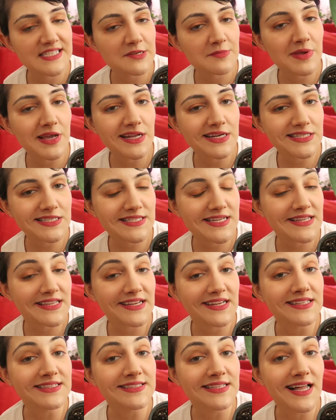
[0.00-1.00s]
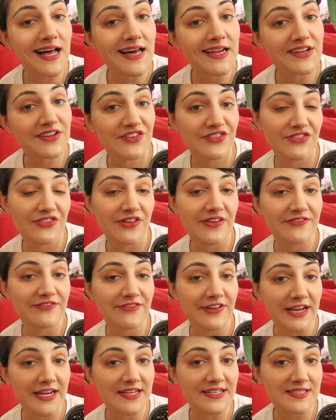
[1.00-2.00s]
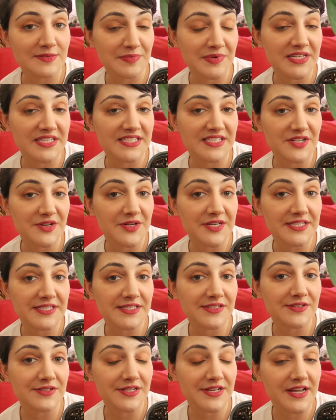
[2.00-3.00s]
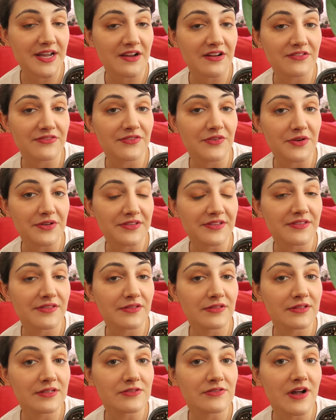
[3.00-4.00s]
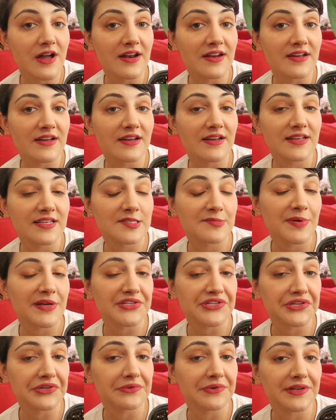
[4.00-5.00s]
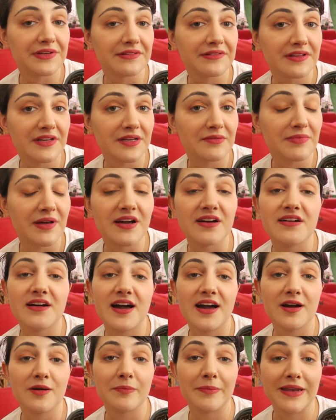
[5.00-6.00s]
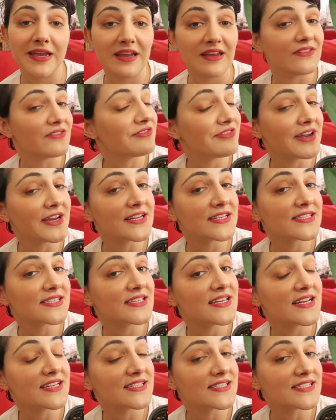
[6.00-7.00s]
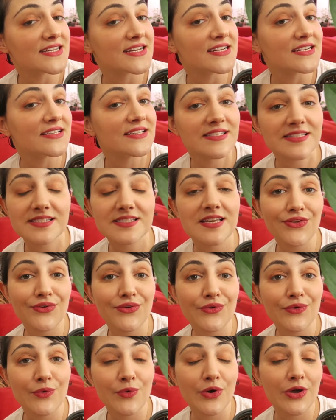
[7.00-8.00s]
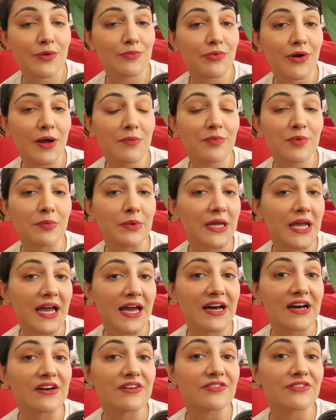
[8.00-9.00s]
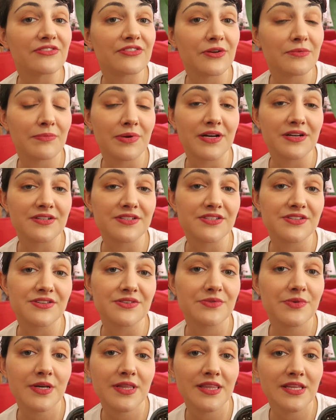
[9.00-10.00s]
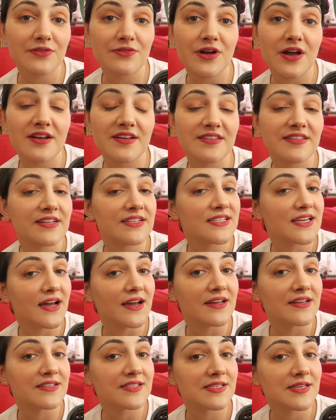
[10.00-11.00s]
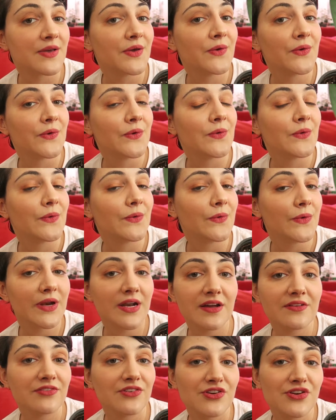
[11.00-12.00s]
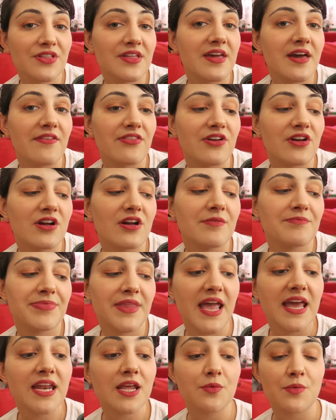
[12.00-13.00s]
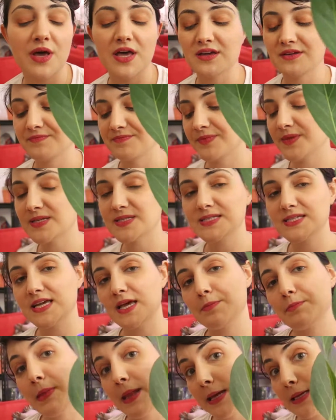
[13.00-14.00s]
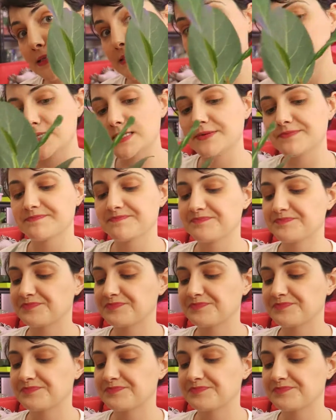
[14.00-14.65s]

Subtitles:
to be honest, I think a lot of ficus plants are easier to care for than the lyrata, especially when you think about how many Ficus elasticas you could probably have compared to one lyrata that dies one after the other. Anyway, let's get planting.